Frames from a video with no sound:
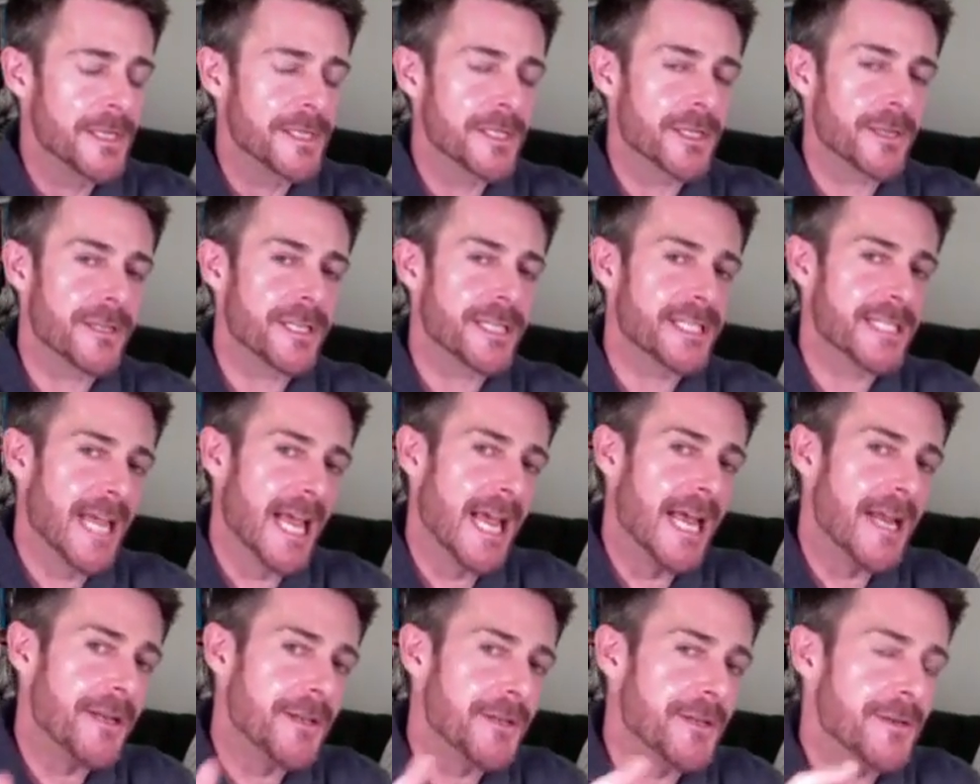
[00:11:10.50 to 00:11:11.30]
So the
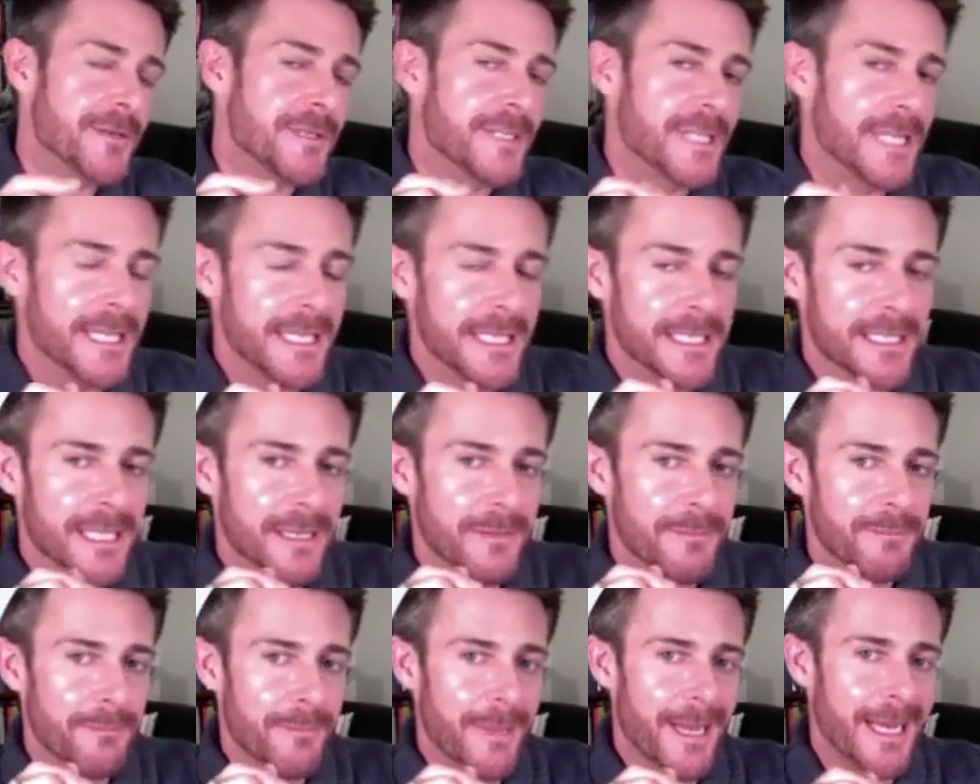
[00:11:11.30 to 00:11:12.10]
sad news is
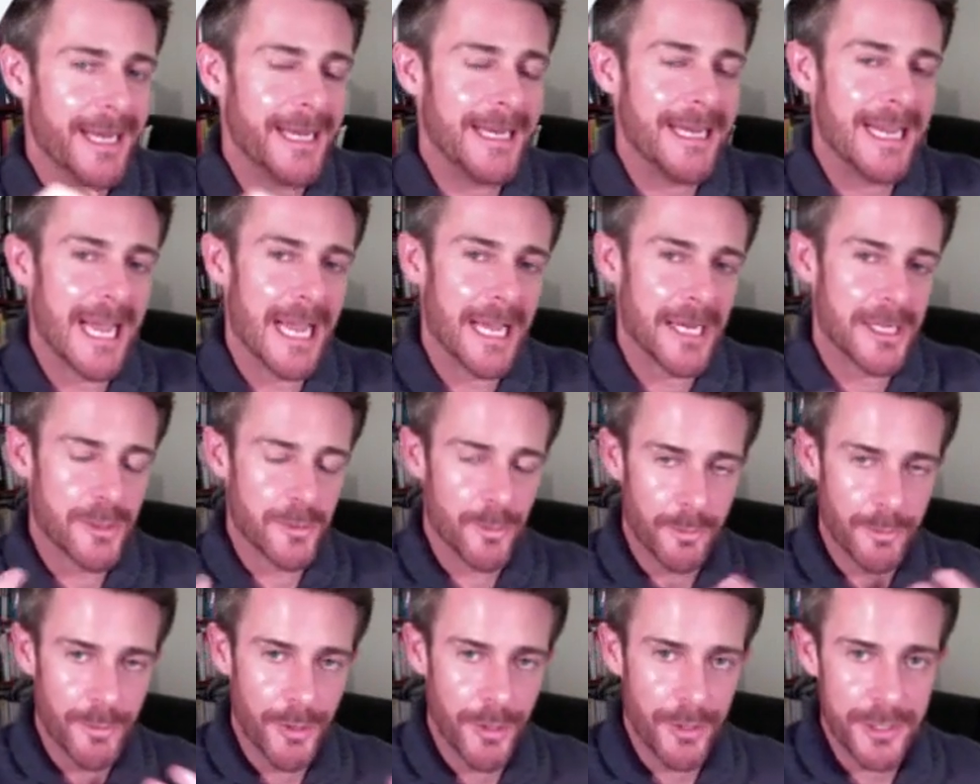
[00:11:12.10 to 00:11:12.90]
that many
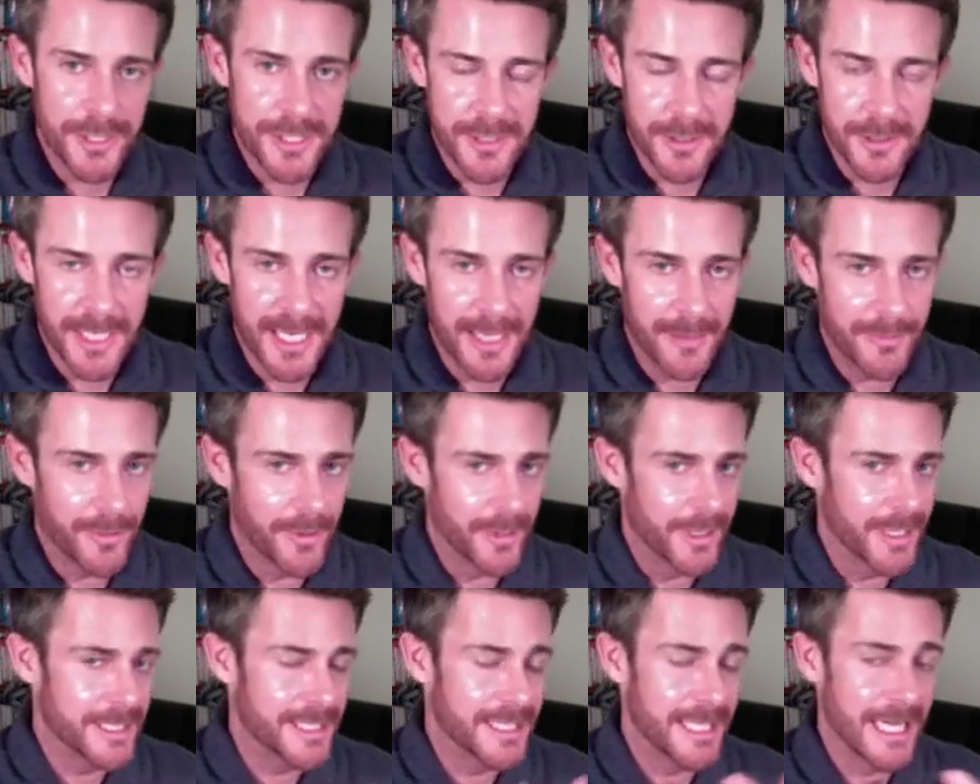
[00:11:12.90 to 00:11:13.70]
actual personal care
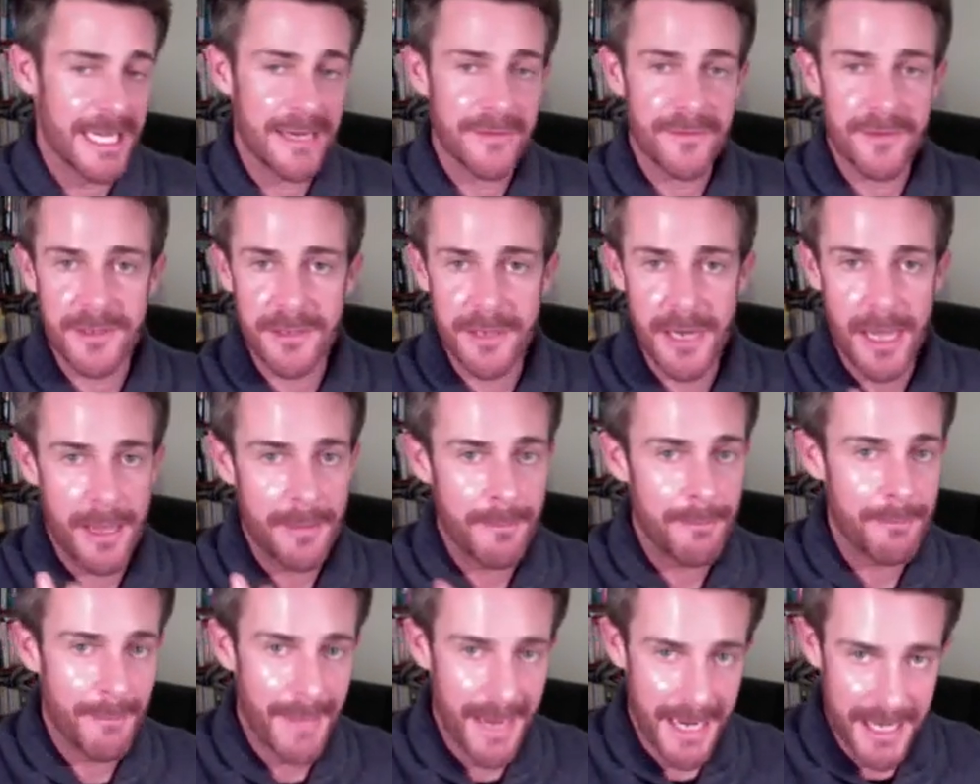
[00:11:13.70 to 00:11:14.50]
products, even
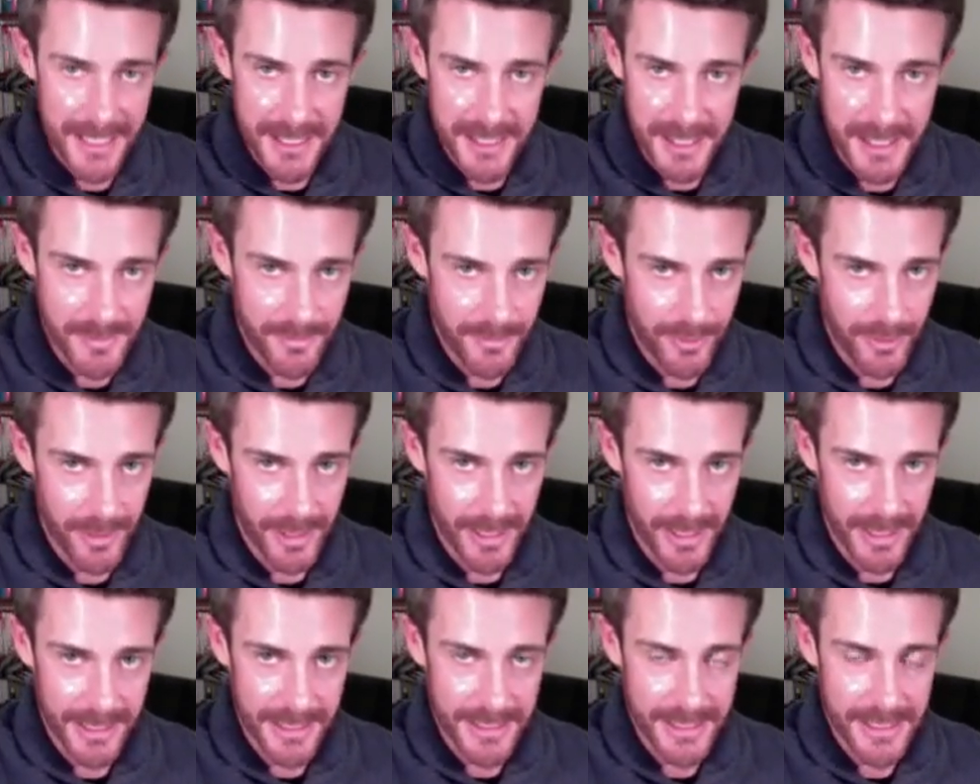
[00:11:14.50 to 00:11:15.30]
men's
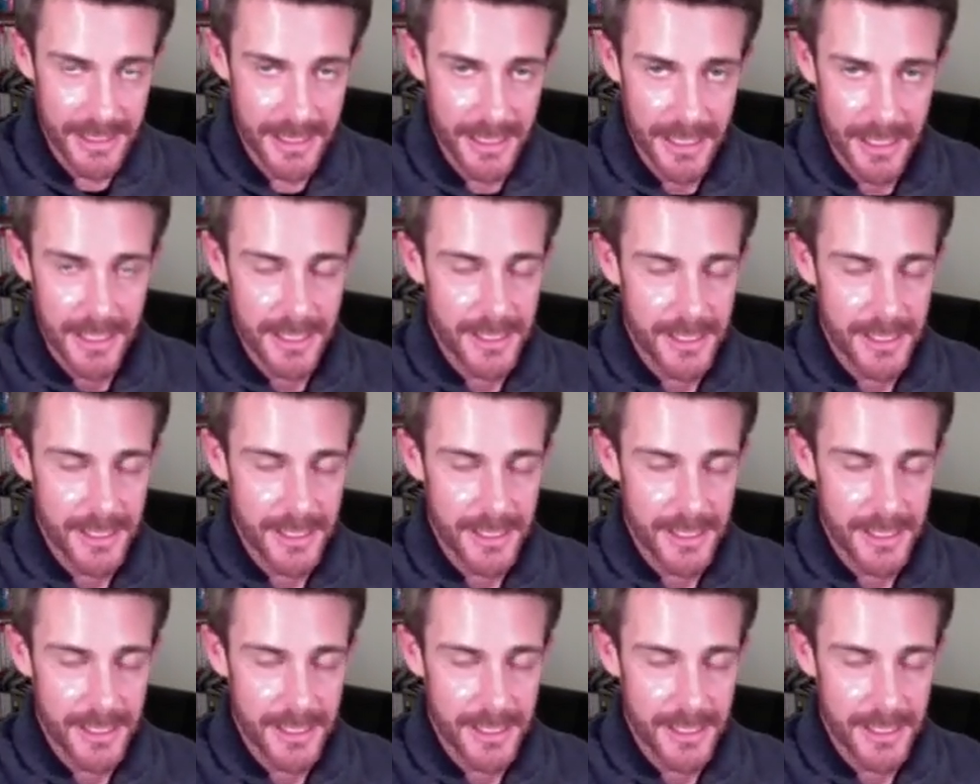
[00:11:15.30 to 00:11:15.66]
products,